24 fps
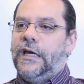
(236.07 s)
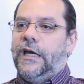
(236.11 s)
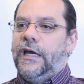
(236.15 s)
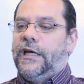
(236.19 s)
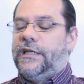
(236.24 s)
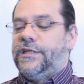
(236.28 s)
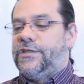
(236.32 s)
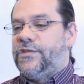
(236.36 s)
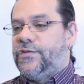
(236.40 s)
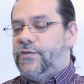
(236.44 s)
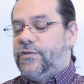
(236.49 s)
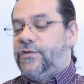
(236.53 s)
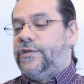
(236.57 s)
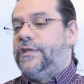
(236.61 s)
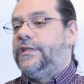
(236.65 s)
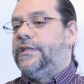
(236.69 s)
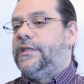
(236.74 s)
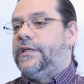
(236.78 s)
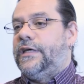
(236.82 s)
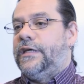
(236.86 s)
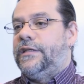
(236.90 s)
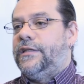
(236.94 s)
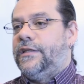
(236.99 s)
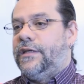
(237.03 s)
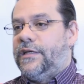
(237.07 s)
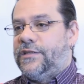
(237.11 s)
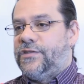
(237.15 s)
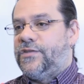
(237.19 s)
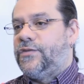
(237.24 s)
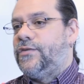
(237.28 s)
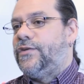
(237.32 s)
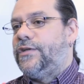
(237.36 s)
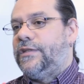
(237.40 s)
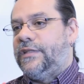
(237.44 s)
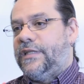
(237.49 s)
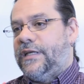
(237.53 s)
and a student that a
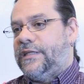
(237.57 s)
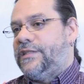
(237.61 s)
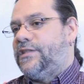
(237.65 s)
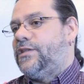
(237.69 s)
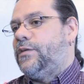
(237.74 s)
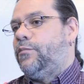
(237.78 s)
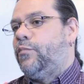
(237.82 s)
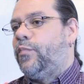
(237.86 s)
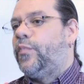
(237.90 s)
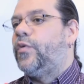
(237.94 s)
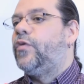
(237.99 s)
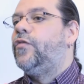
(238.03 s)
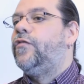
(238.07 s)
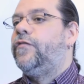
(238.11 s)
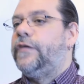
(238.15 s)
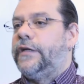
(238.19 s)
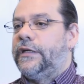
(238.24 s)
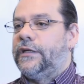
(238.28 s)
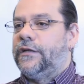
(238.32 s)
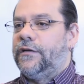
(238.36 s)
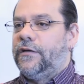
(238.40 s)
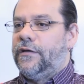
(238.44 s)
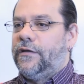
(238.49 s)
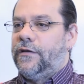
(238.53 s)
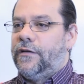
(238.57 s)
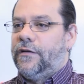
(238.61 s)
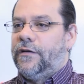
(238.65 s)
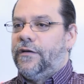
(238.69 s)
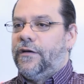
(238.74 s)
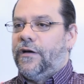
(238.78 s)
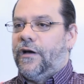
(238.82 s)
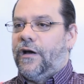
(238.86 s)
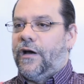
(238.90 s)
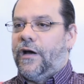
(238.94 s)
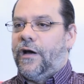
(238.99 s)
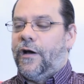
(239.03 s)
student that's improving,
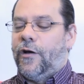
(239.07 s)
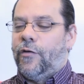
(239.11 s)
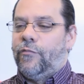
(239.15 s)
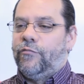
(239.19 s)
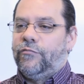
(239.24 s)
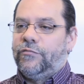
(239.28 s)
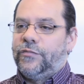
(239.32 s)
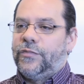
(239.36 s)
uh,